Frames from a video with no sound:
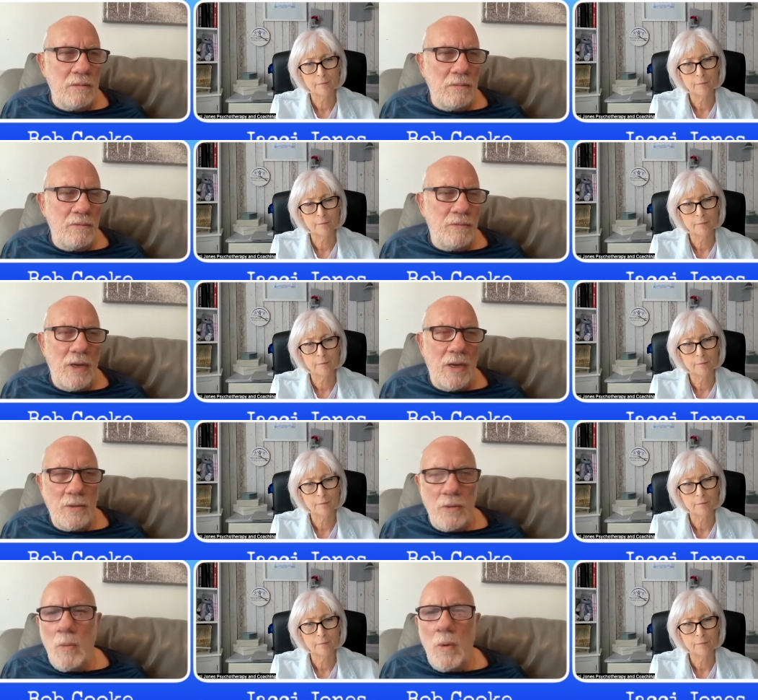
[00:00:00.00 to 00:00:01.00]

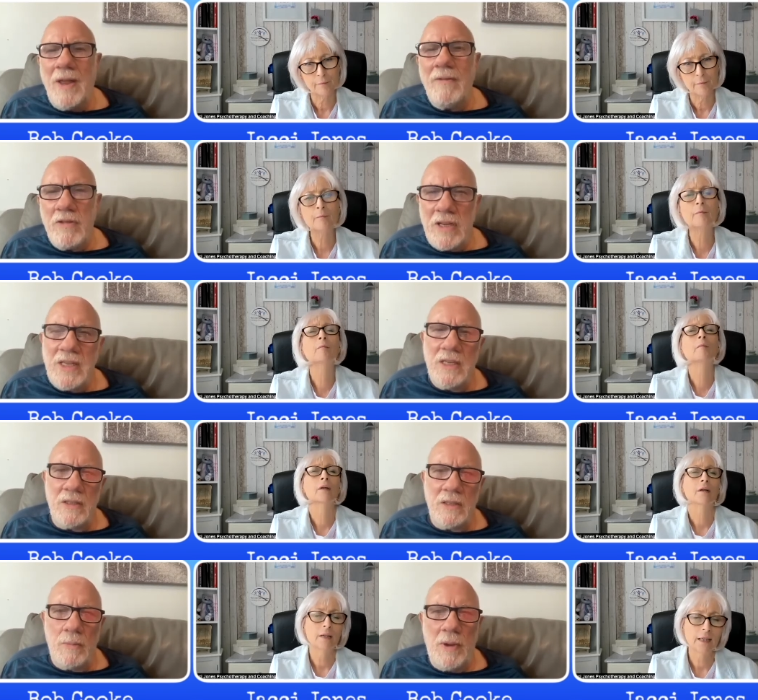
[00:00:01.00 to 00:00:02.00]
Speaker 1: feelings or whatever it is
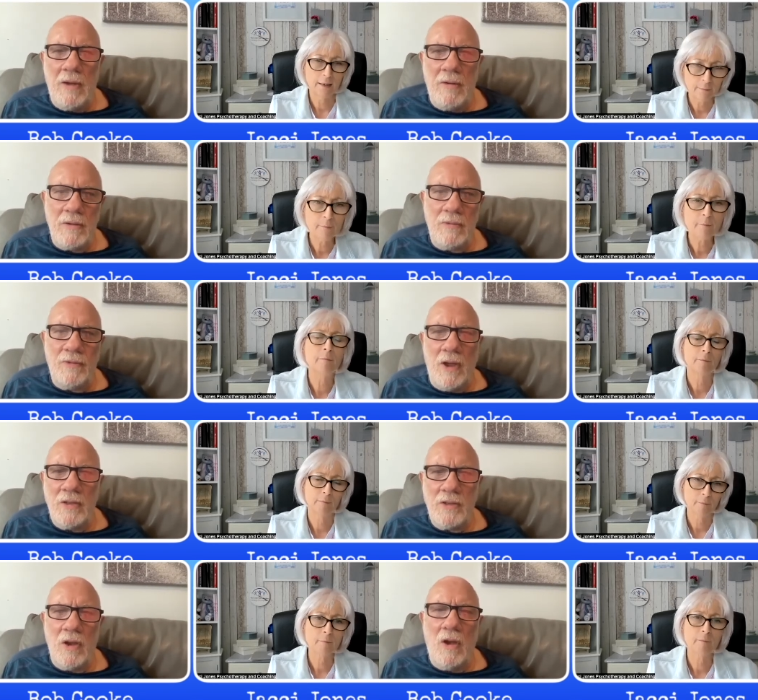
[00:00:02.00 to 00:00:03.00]
that the parent
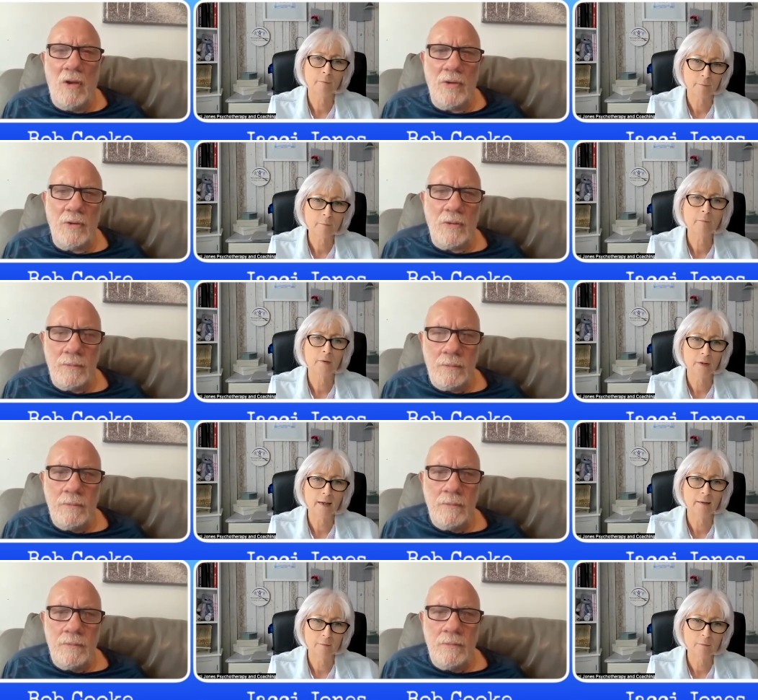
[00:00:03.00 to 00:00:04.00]
finds hard.
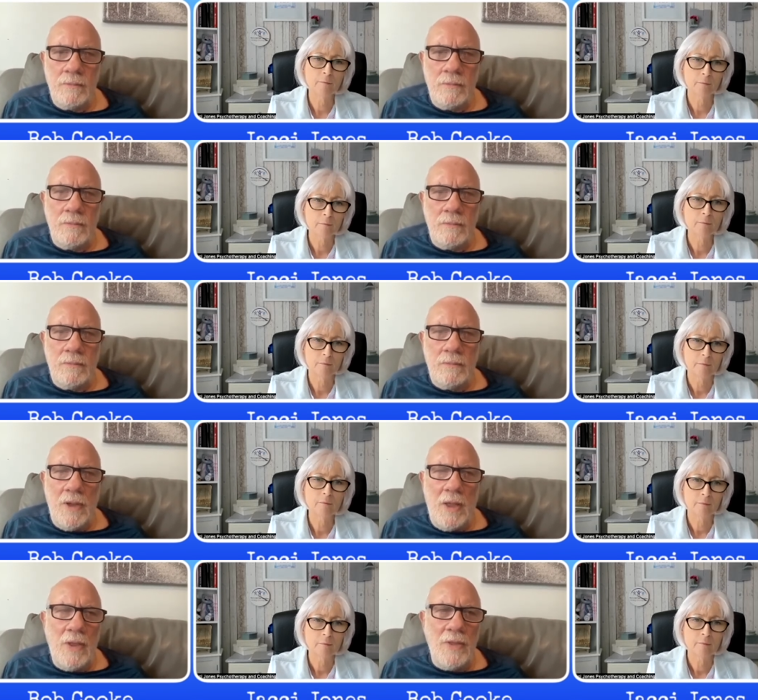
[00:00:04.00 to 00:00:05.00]
Yeah.
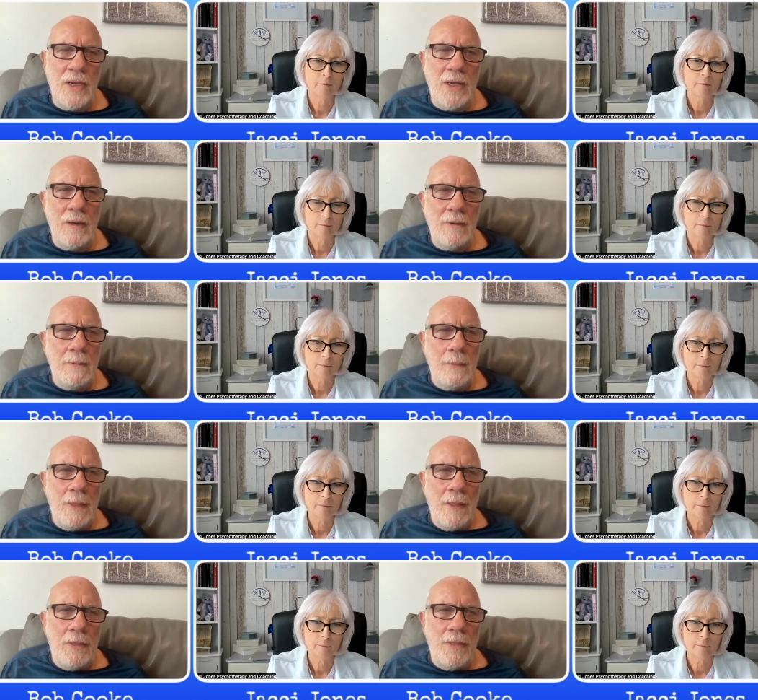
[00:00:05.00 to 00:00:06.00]
And then they
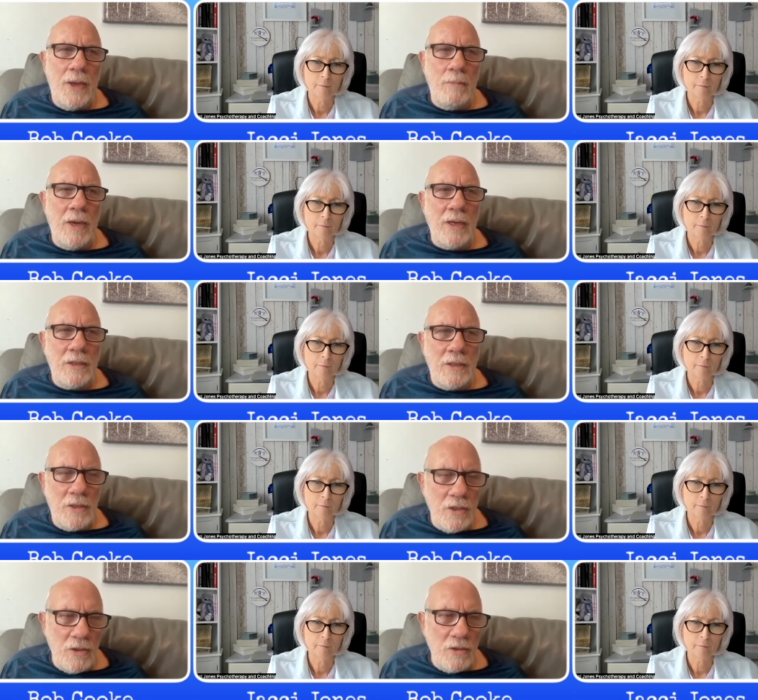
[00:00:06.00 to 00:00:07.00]
they make
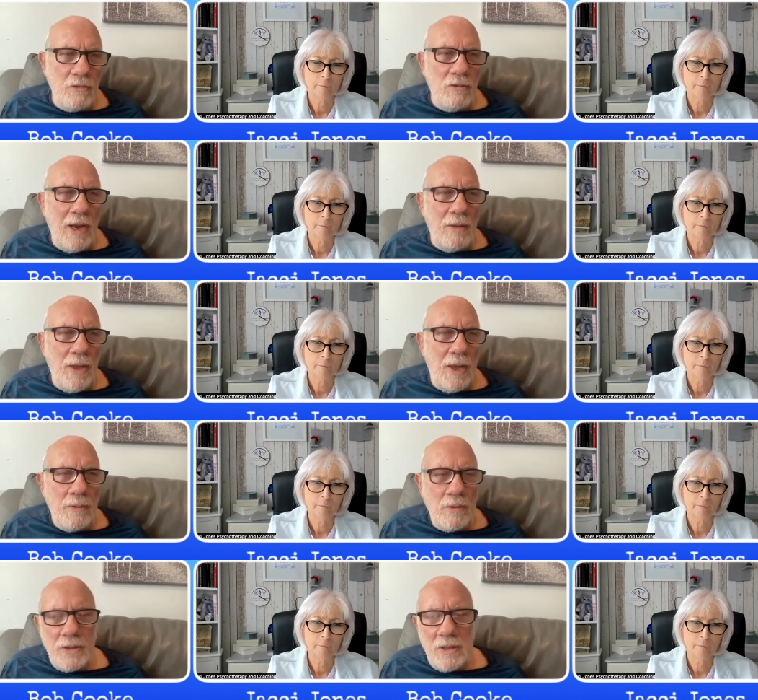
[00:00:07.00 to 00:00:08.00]
decisions around that
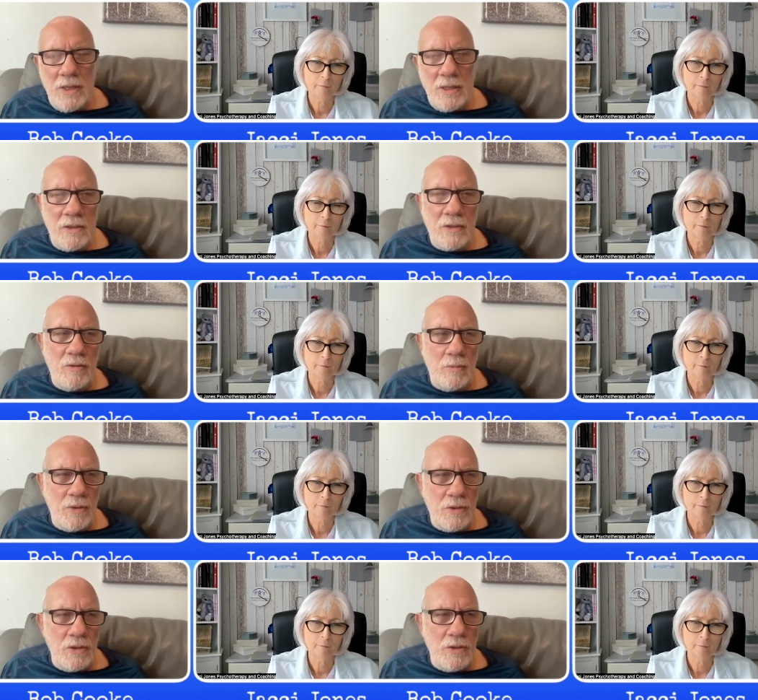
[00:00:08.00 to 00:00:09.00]
because it's linked to script
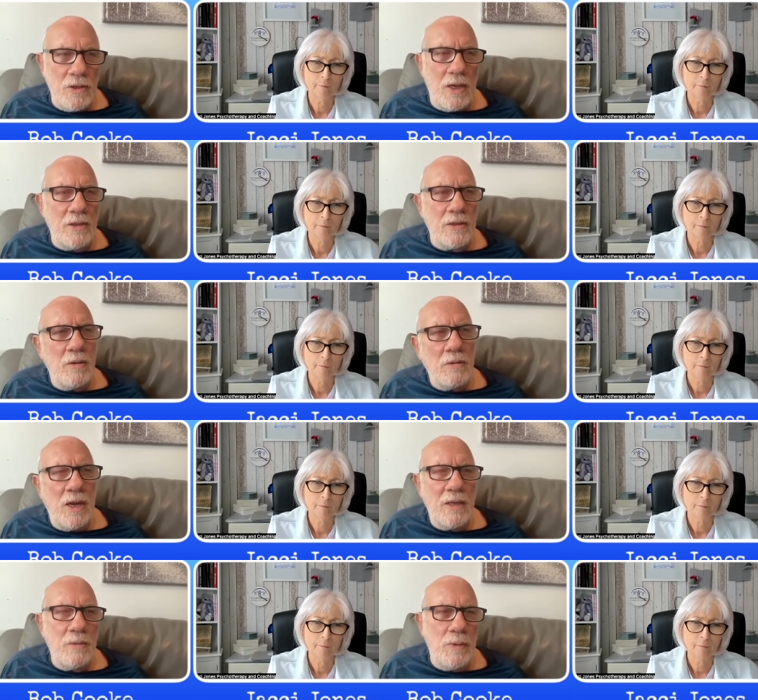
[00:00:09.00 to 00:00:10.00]
decisions. Like it's
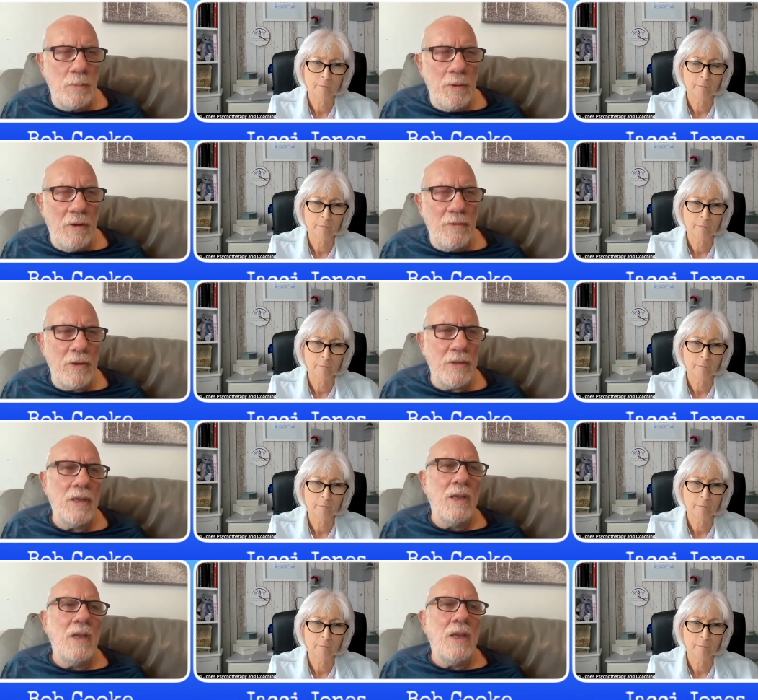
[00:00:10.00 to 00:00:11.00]
okay to be perfect,
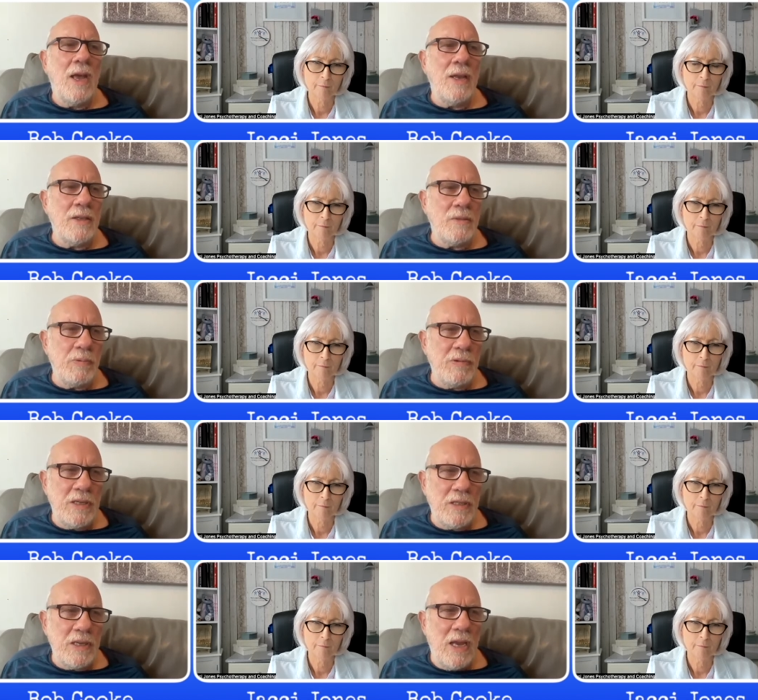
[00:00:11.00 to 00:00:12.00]
and it's pretty
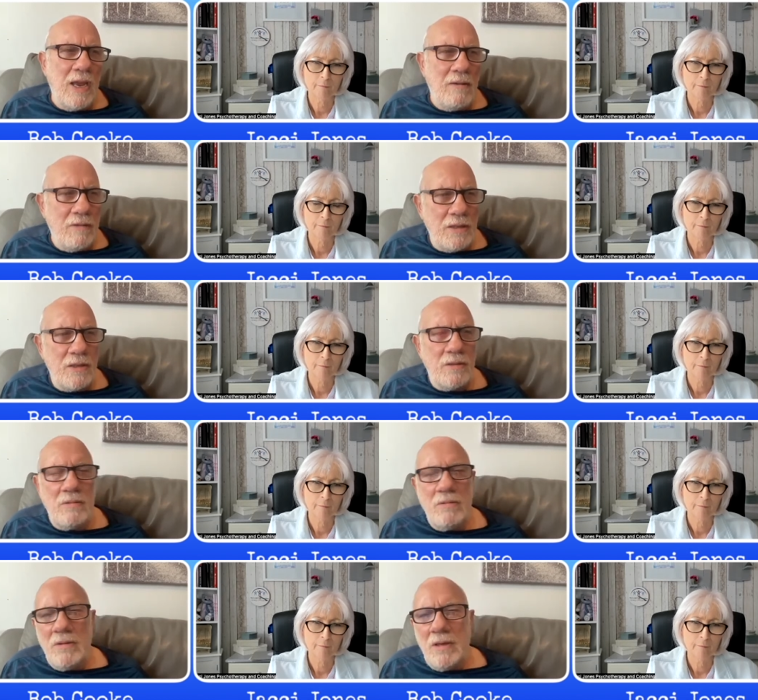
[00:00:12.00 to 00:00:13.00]
scary to,
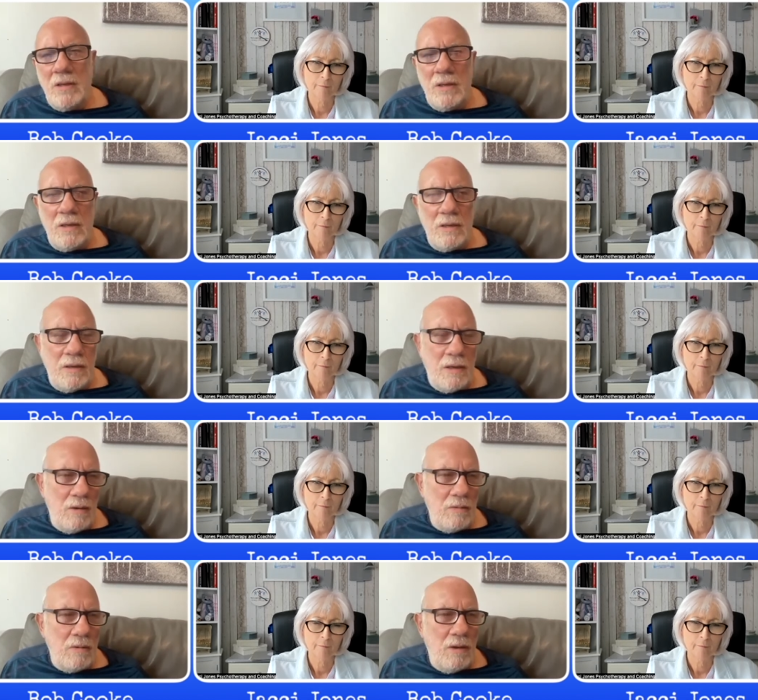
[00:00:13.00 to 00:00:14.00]
you
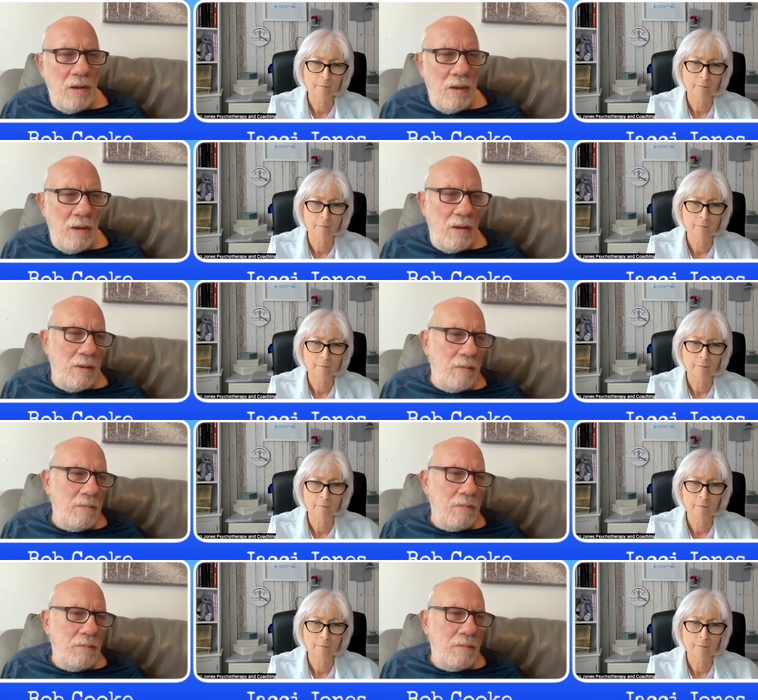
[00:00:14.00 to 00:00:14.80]
know, um,